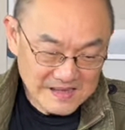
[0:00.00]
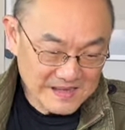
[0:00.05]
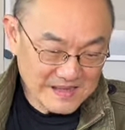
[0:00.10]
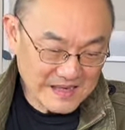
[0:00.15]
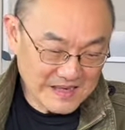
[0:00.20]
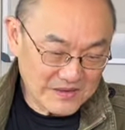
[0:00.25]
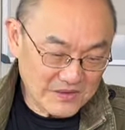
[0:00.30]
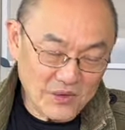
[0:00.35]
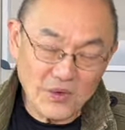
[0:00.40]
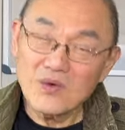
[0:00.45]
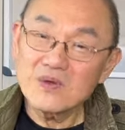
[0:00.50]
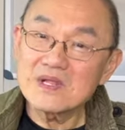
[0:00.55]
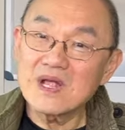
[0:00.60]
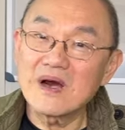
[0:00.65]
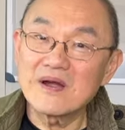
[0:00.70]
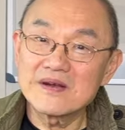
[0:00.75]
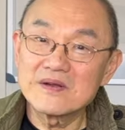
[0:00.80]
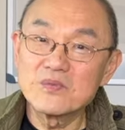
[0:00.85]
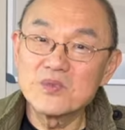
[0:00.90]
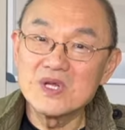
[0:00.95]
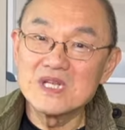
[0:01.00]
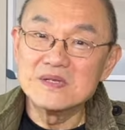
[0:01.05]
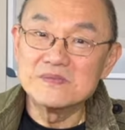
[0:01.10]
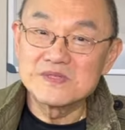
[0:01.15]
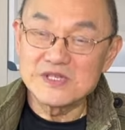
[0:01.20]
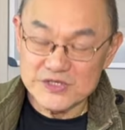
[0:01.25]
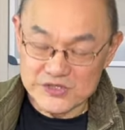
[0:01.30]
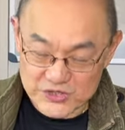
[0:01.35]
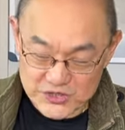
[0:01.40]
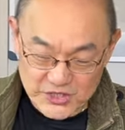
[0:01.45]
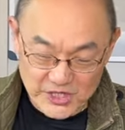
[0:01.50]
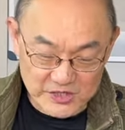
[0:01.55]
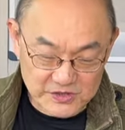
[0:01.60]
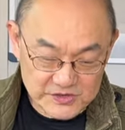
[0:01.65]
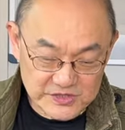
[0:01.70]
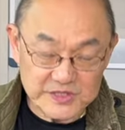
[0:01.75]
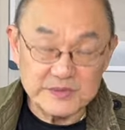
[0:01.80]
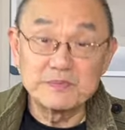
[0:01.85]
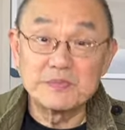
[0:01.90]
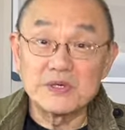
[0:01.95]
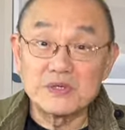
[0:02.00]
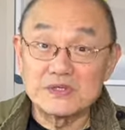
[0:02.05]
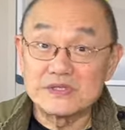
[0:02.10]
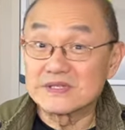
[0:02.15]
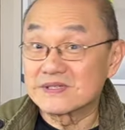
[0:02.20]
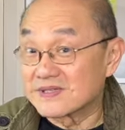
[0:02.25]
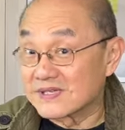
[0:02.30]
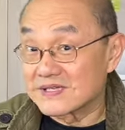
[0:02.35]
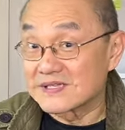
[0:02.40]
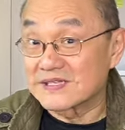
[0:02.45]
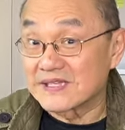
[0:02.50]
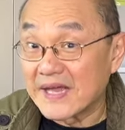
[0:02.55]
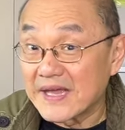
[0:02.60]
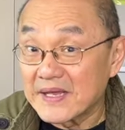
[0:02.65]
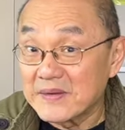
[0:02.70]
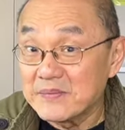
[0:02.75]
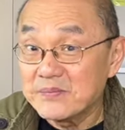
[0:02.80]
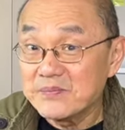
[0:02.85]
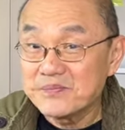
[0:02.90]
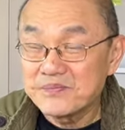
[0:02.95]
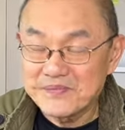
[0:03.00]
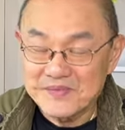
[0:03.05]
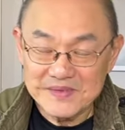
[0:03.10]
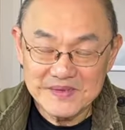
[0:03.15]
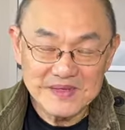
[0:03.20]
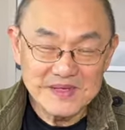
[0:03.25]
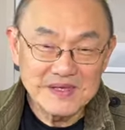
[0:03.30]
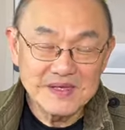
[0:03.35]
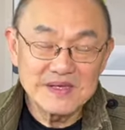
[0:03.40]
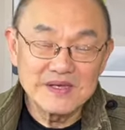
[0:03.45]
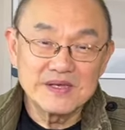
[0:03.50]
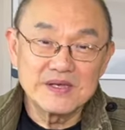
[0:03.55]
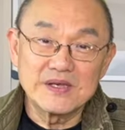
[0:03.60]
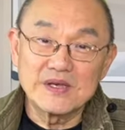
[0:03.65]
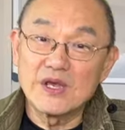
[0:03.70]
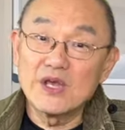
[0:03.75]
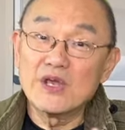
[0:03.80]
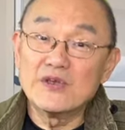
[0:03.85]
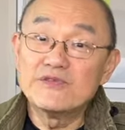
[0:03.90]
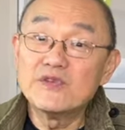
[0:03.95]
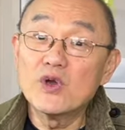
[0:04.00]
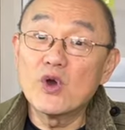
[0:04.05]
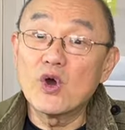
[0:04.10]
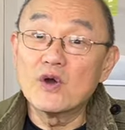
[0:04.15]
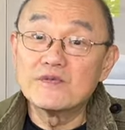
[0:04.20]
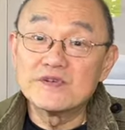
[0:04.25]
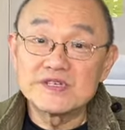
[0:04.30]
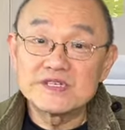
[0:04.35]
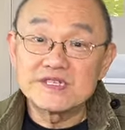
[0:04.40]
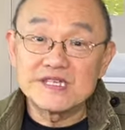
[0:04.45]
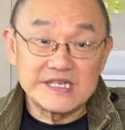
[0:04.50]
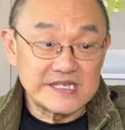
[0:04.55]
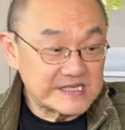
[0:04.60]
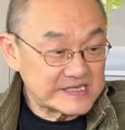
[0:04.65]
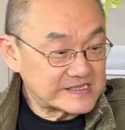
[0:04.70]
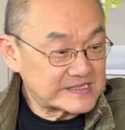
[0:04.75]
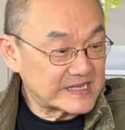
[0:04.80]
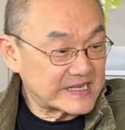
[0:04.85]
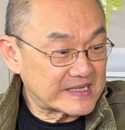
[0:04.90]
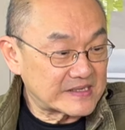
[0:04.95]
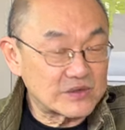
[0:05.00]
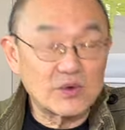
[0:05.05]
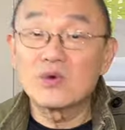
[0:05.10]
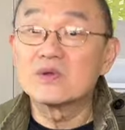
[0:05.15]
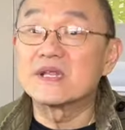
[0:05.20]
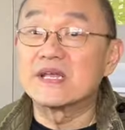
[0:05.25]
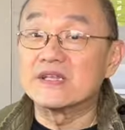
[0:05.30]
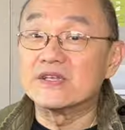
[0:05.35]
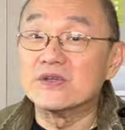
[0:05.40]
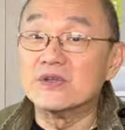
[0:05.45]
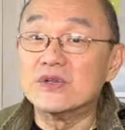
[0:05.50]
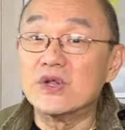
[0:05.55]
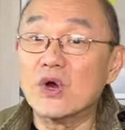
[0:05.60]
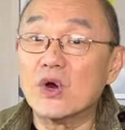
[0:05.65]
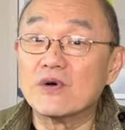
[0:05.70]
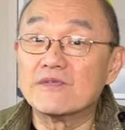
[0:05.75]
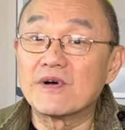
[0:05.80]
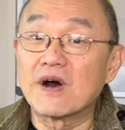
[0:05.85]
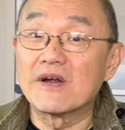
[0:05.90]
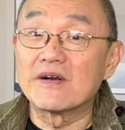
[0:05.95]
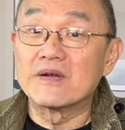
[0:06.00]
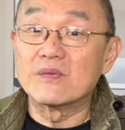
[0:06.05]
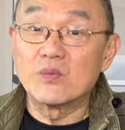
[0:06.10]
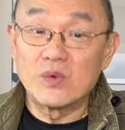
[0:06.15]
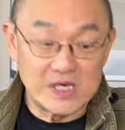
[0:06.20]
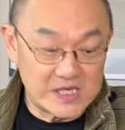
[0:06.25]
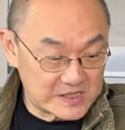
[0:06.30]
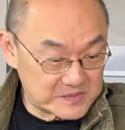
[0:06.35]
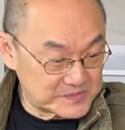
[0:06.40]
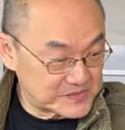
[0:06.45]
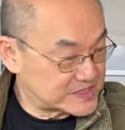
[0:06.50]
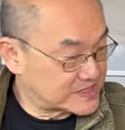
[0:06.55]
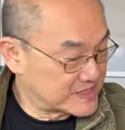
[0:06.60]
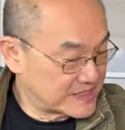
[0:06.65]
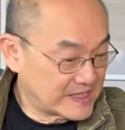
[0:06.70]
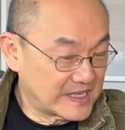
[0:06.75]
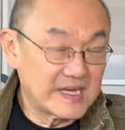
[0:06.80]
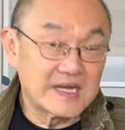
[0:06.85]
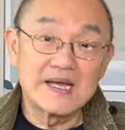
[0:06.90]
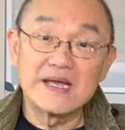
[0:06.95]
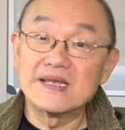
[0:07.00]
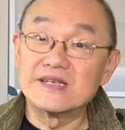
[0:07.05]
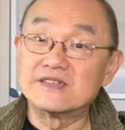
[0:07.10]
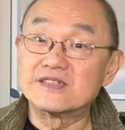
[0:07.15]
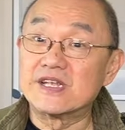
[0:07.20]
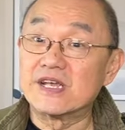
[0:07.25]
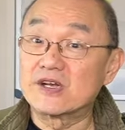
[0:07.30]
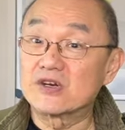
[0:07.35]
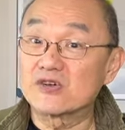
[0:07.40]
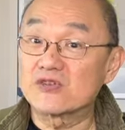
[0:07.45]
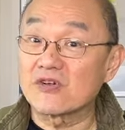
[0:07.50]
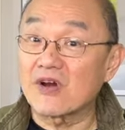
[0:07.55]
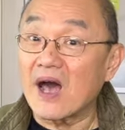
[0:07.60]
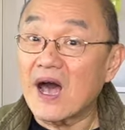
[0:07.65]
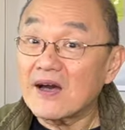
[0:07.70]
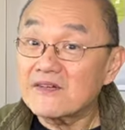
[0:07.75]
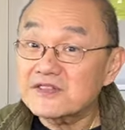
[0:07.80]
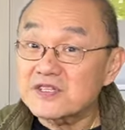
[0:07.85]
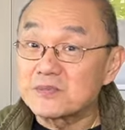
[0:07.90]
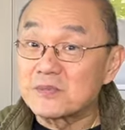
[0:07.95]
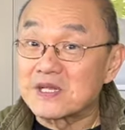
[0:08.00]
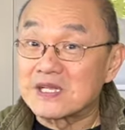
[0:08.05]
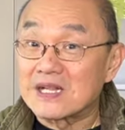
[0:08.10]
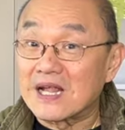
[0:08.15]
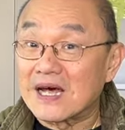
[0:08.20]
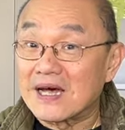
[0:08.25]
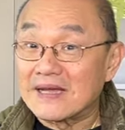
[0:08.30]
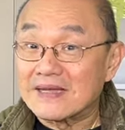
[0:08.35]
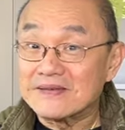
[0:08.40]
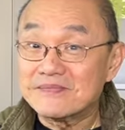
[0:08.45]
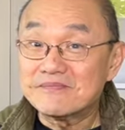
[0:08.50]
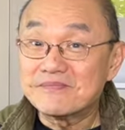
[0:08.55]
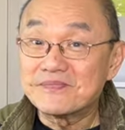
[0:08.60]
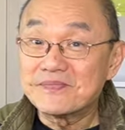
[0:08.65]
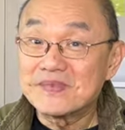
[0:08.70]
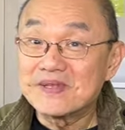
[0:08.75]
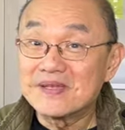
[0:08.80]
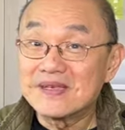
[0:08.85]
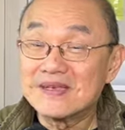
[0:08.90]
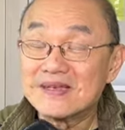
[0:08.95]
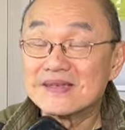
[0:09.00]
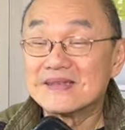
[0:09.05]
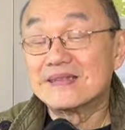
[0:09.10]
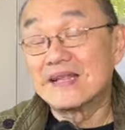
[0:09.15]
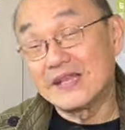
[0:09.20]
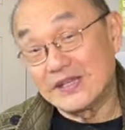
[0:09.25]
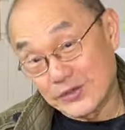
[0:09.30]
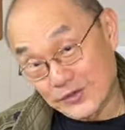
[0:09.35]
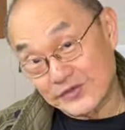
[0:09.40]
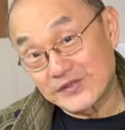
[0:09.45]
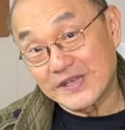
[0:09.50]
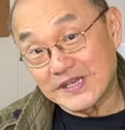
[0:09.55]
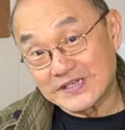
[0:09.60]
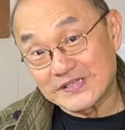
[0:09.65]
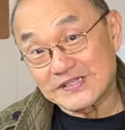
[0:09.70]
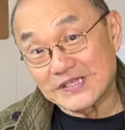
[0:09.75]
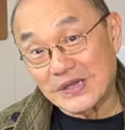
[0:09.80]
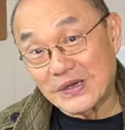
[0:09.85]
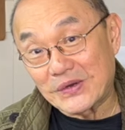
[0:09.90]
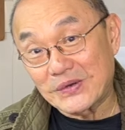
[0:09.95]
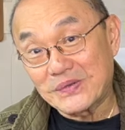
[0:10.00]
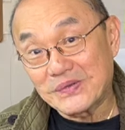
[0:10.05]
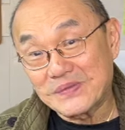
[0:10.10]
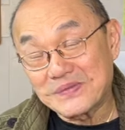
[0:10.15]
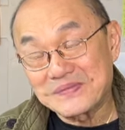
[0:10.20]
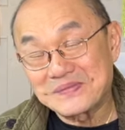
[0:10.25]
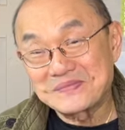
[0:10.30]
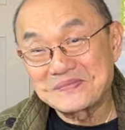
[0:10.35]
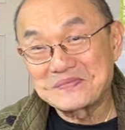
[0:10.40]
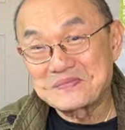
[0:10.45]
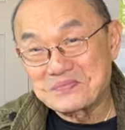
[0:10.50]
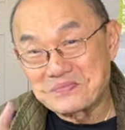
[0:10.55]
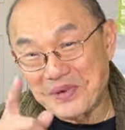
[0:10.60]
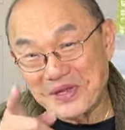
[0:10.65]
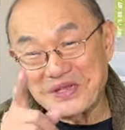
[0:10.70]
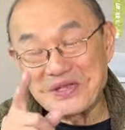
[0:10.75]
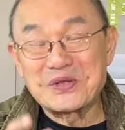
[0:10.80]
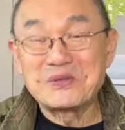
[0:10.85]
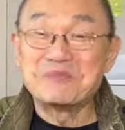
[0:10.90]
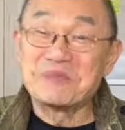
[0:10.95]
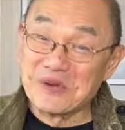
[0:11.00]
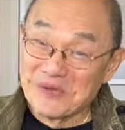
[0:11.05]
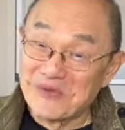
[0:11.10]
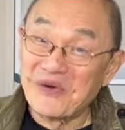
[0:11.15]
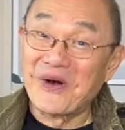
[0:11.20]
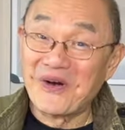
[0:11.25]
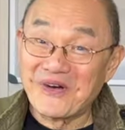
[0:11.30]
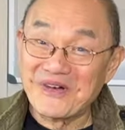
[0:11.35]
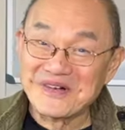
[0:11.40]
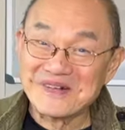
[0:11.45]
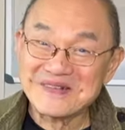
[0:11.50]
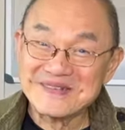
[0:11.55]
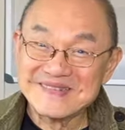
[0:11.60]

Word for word: Are all R M Williams's Chelsea boots the same? If you're overseas and all that you know of R M Williams is their Craftsman line, then you'd think so, but you'd be wrong.